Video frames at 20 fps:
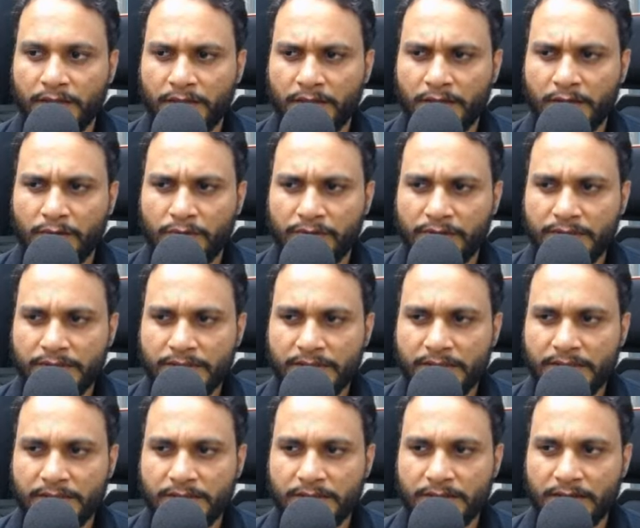Now in this
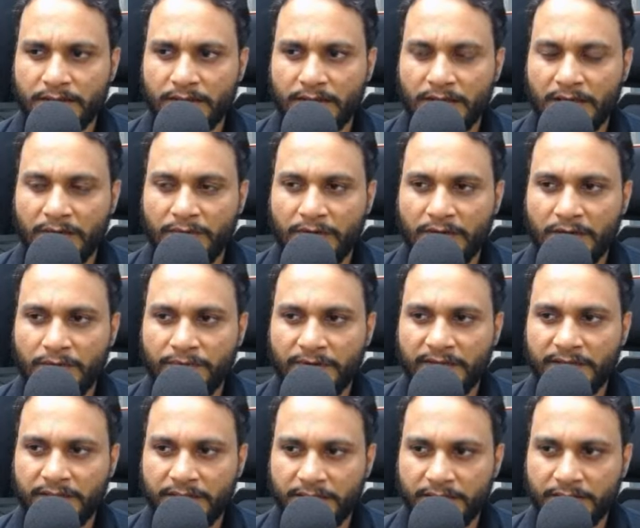case, even if
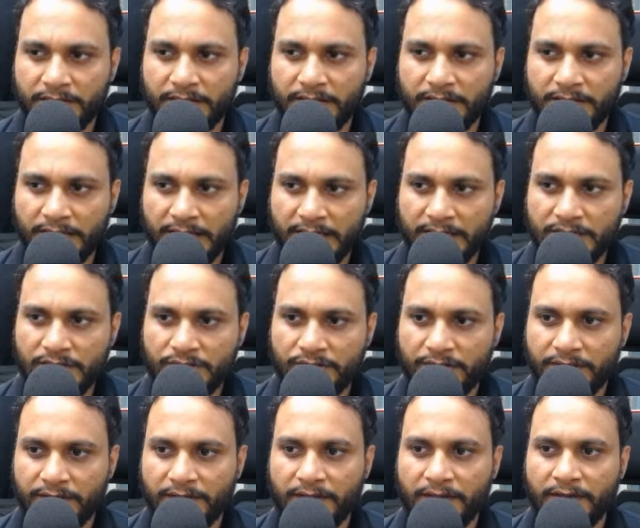I take the entire
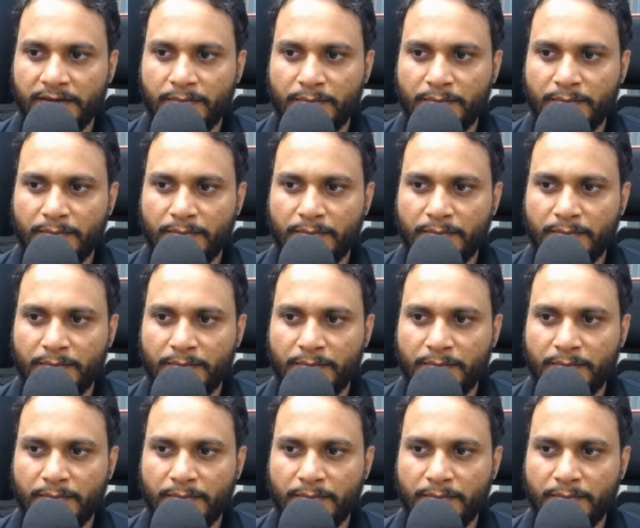string,